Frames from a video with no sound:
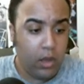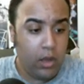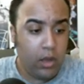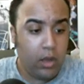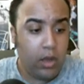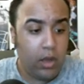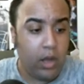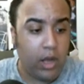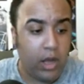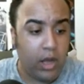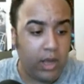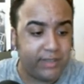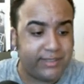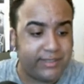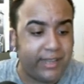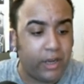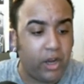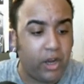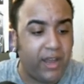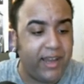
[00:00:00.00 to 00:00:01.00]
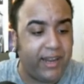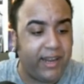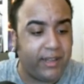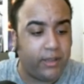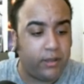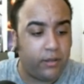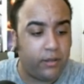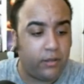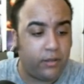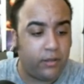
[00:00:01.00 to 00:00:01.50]
Ziggler hit a
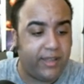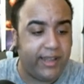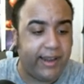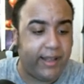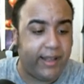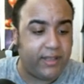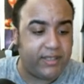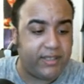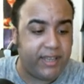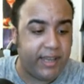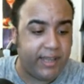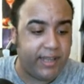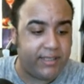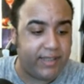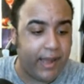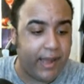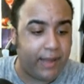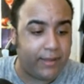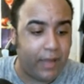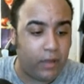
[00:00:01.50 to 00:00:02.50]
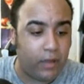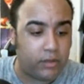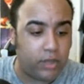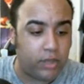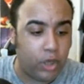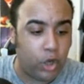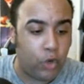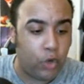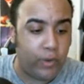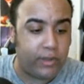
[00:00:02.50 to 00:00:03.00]
DDT and tagged out to
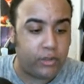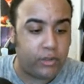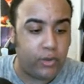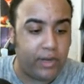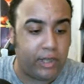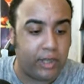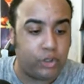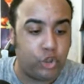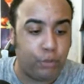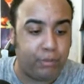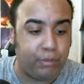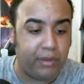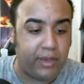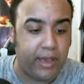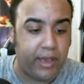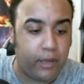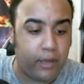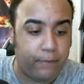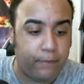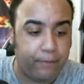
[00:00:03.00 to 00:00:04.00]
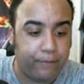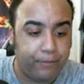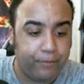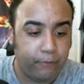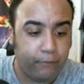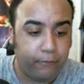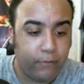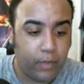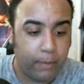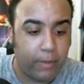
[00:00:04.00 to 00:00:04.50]
Owens, who hit a super kick,
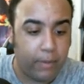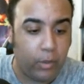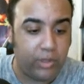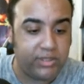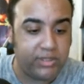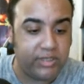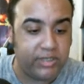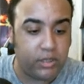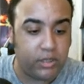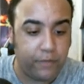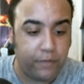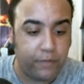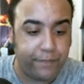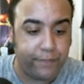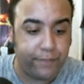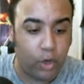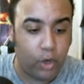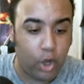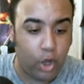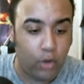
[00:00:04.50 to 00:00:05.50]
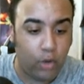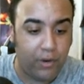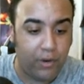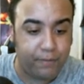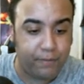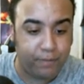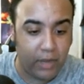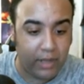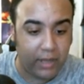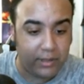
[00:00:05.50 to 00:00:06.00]
but was sent to the floor. Otis
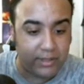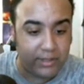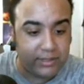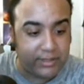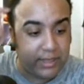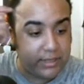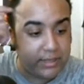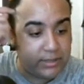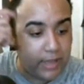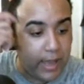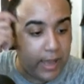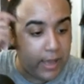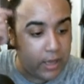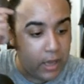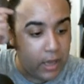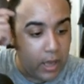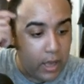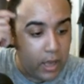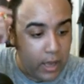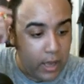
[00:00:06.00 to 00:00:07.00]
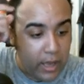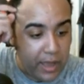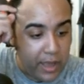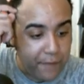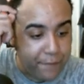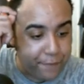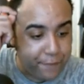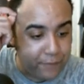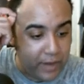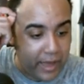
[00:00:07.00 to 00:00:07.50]
blocked a zigzag and
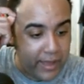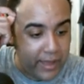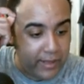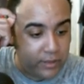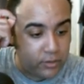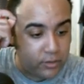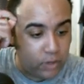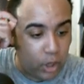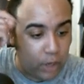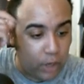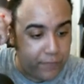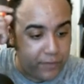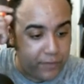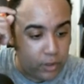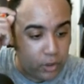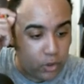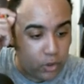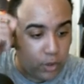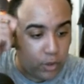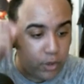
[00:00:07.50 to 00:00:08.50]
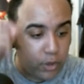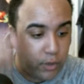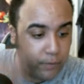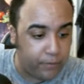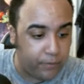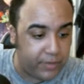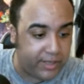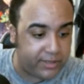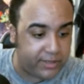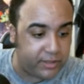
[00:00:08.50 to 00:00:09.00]
flattened Dolph in the corner.
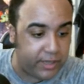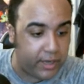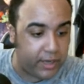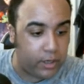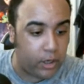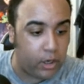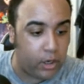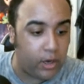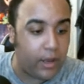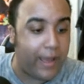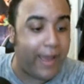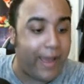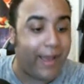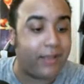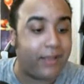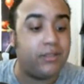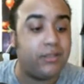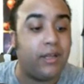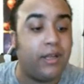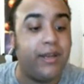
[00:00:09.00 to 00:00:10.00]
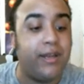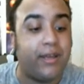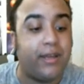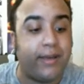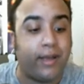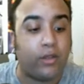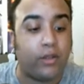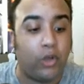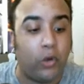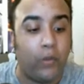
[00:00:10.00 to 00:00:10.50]
Then Ziggler accidentally
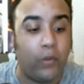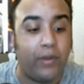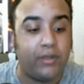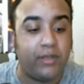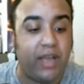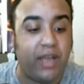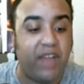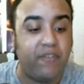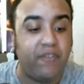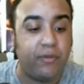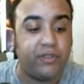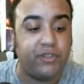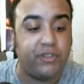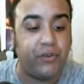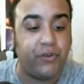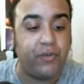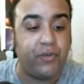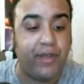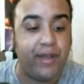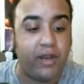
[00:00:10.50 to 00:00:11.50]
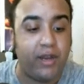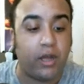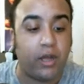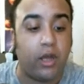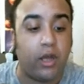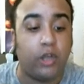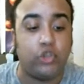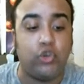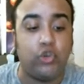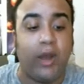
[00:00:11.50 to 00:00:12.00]
kicked Owens, and Heavy Machinery hit
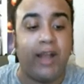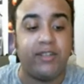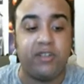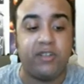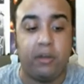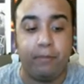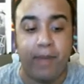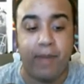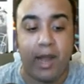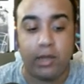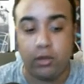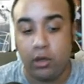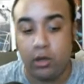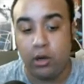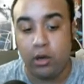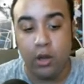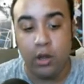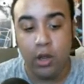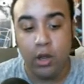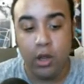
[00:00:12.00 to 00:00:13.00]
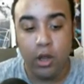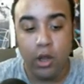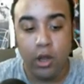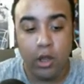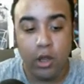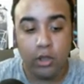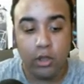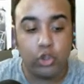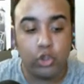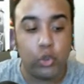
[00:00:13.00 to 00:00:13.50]
a trash compactor
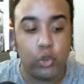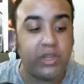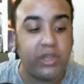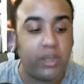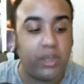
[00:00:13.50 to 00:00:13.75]
to win the